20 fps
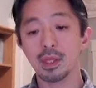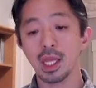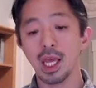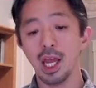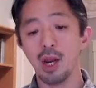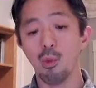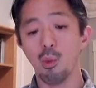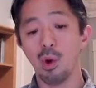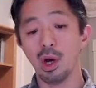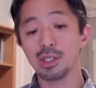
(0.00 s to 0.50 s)

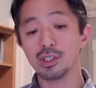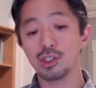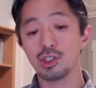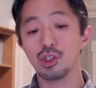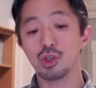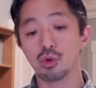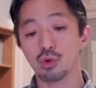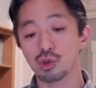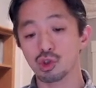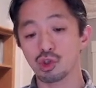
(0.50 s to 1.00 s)
And once you
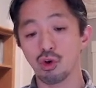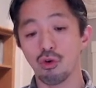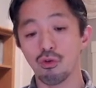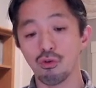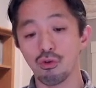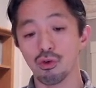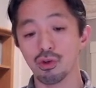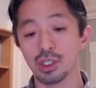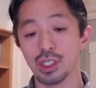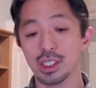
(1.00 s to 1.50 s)
control
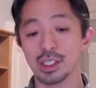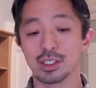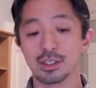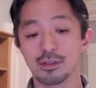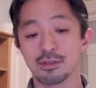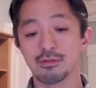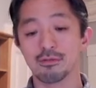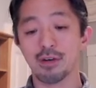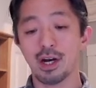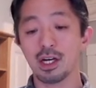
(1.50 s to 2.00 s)
for
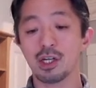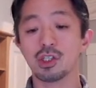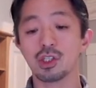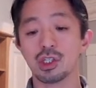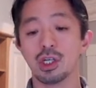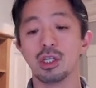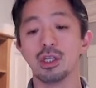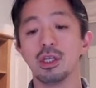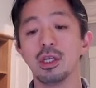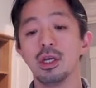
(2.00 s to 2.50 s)
this
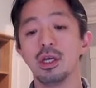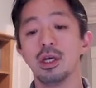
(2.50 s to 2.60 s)
function,